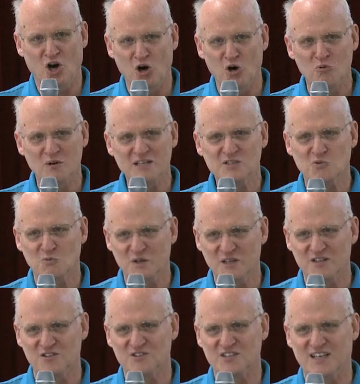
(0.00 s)
always
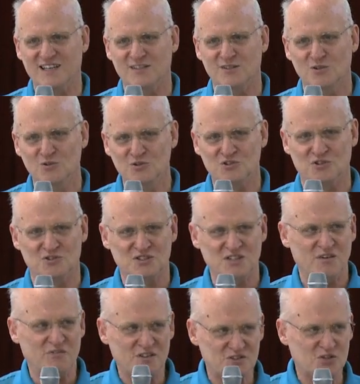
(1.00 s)
winners and losers.
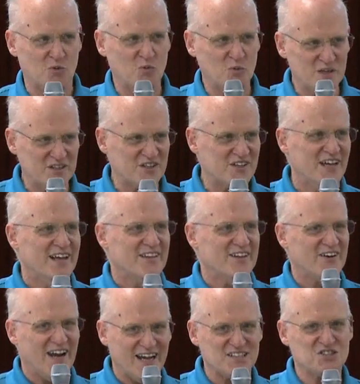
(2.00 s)
If there's a winner,
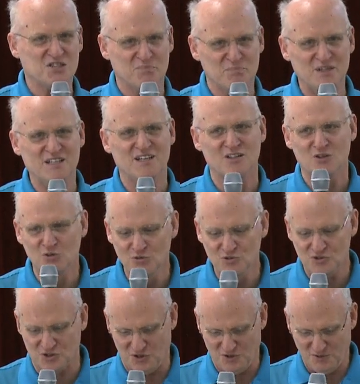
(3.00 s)
there has to be a
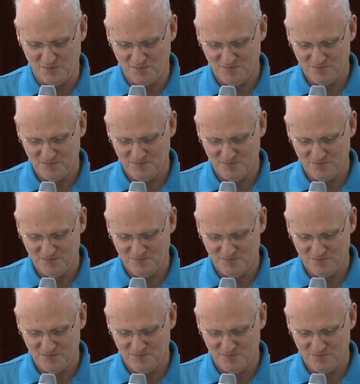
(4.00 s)
loser.